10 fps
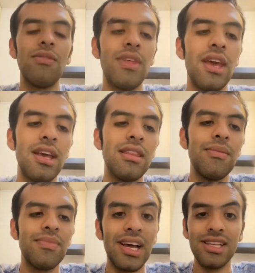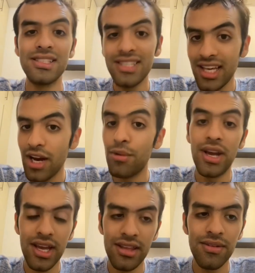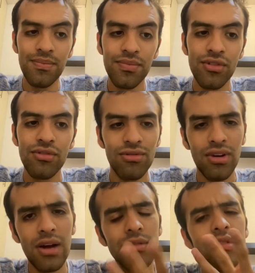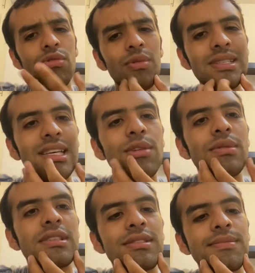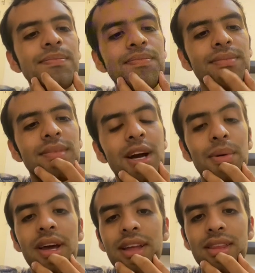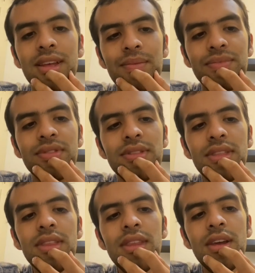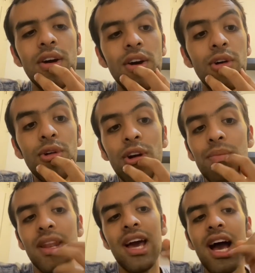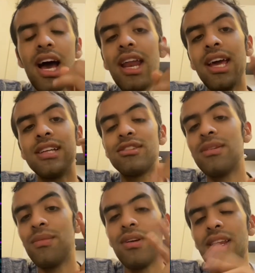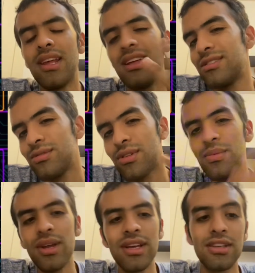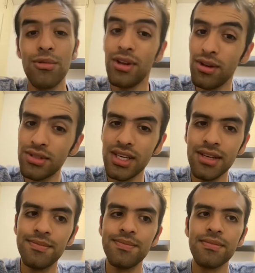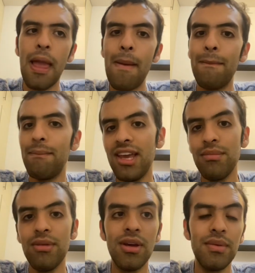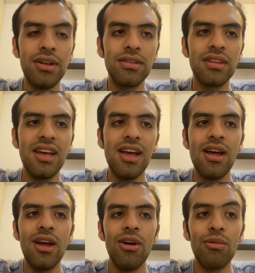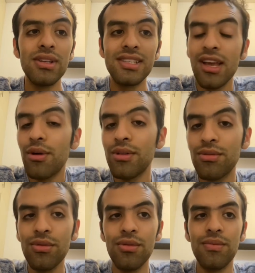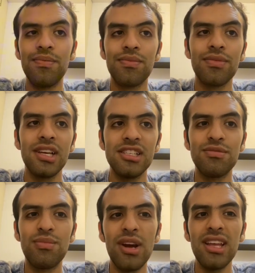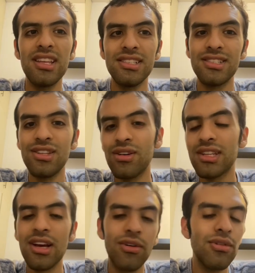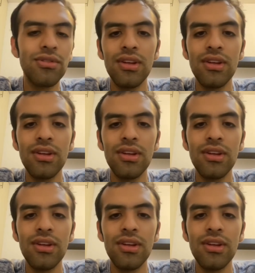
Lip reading: the hand and see our hand. So how should we sequence our hand? We open Hari and Ceremony, Pseudo Bricks, are we losing? Maybe, maybe not. What's he going to do? Spright is not a good